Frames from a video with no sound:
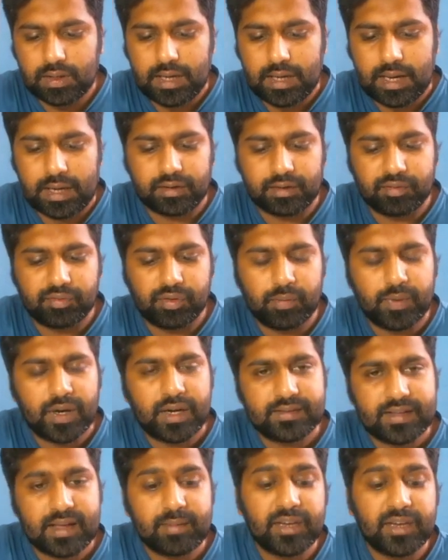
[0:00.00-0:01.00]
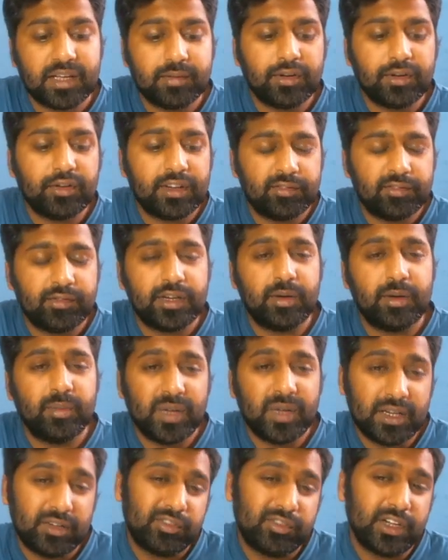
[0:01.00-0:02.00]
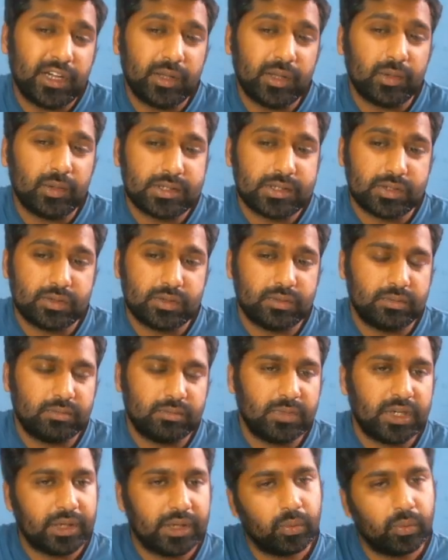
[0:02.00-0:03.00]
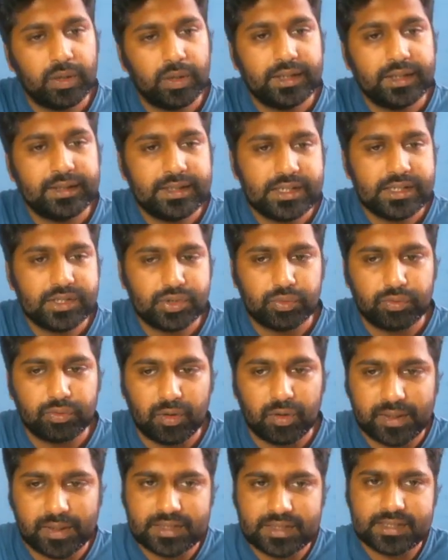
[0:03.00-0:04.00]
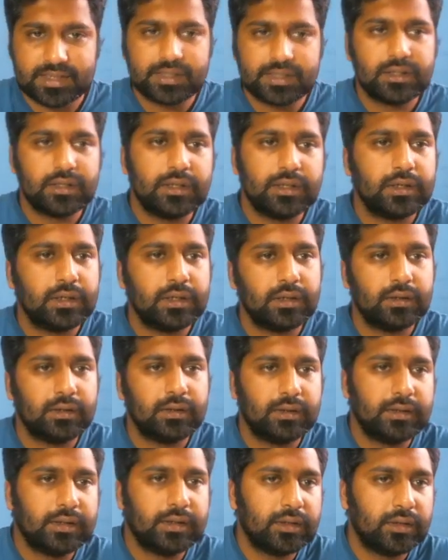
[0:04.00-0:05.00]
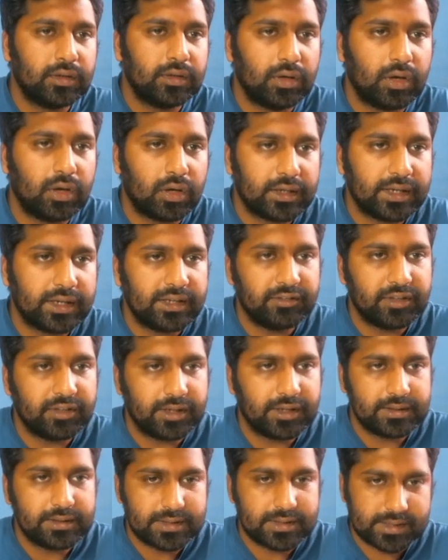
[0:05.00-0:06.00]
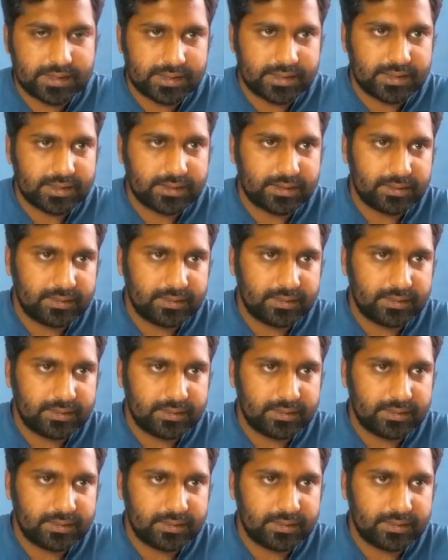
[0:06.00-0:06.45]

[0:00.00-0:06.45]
And the format is applicable on infinity by infinity also. But only these two formats, not anywhere else.